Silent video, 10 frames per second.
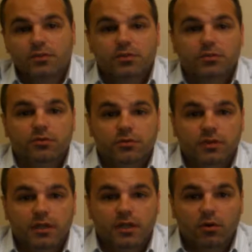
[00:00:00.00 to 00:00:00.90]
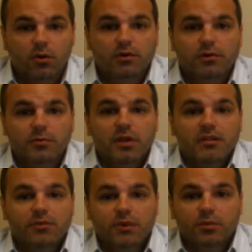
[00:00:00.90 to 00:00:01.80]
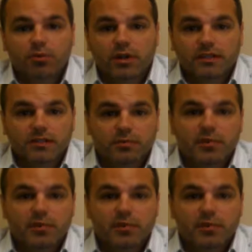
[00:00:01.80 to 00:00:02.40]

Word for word: to order and pay for an appraisal.